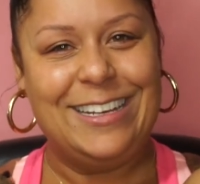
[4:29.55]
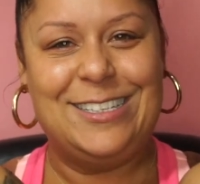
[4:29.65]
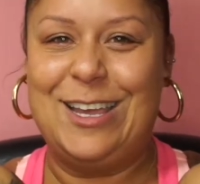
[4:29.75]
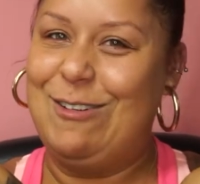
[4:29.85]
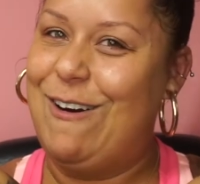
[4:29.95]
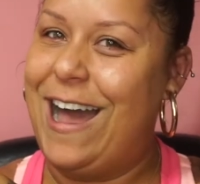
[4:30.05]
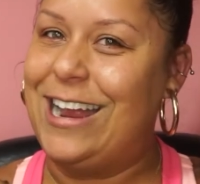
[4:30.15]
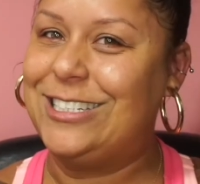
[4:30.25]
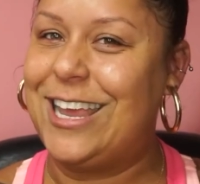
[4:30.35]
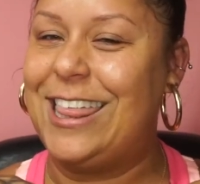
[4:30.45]
to
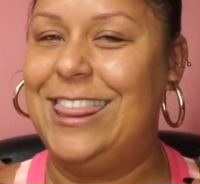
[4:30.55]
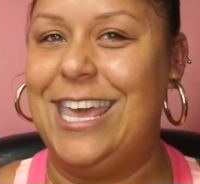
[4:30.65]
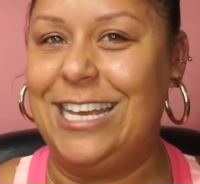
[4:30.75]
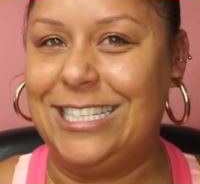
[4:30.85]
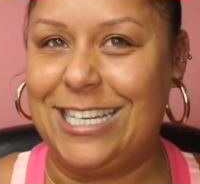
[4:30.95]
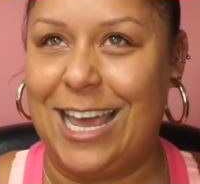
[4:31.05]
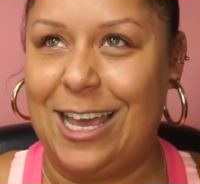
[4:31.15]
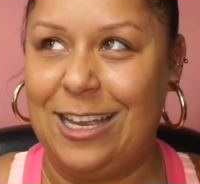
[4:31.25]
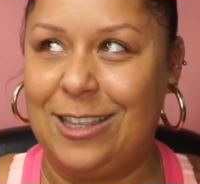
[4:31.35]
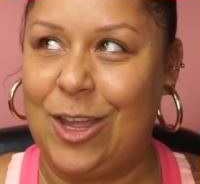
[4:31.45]
watch this
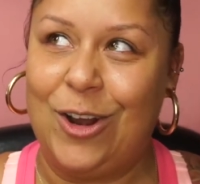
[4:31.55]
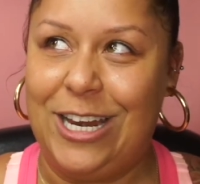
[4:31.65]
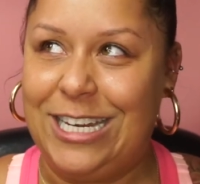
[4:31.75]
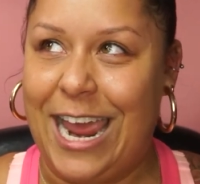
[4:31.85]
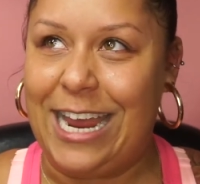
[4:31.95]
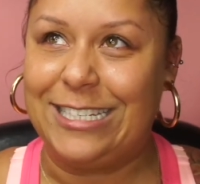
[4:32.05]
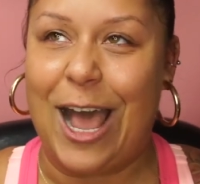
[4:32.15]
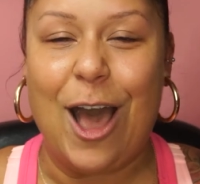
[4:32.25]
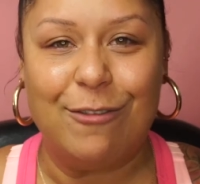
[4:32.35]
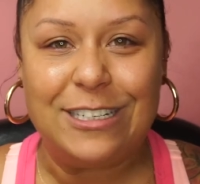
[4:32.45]
30 days
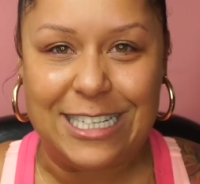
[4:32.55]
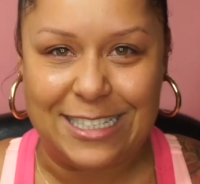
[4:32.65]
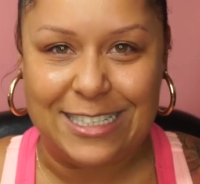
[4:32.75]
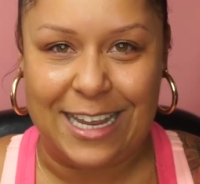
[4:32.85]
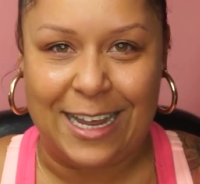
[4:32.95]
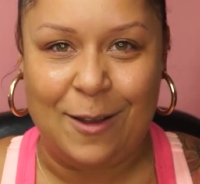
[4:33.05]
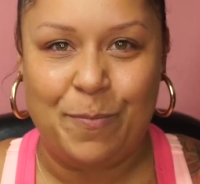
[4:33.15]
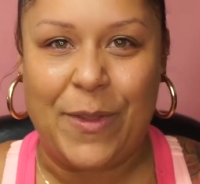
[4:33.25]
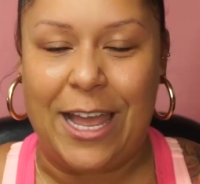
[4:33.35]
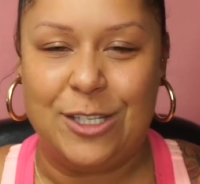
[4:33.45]
of
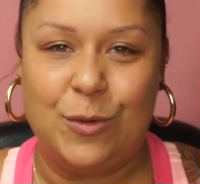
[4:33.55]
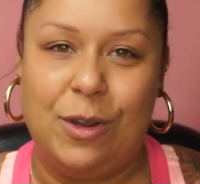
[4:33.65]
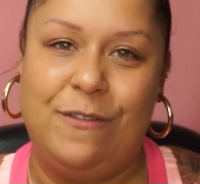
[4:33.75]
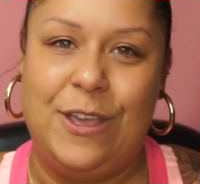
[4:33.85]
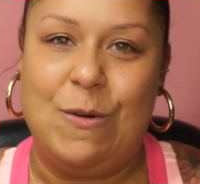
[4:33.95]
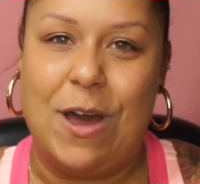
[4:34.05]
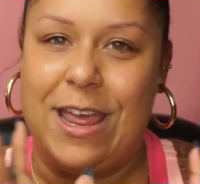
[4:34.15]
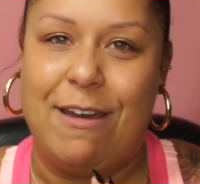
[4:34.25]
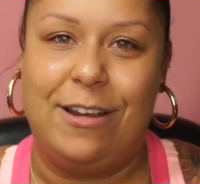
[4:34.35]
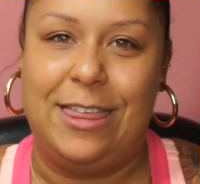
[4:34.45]
Disney and to review on
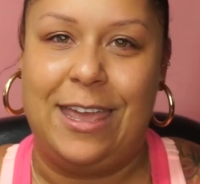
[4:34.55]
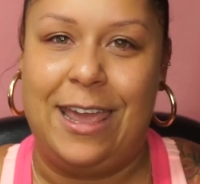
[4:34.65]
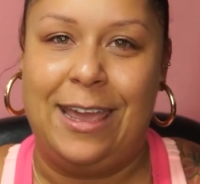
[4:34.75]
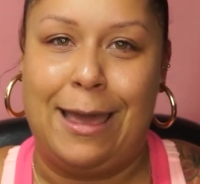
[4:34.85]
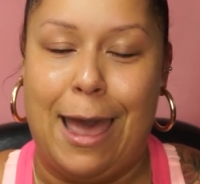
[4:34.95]
everything.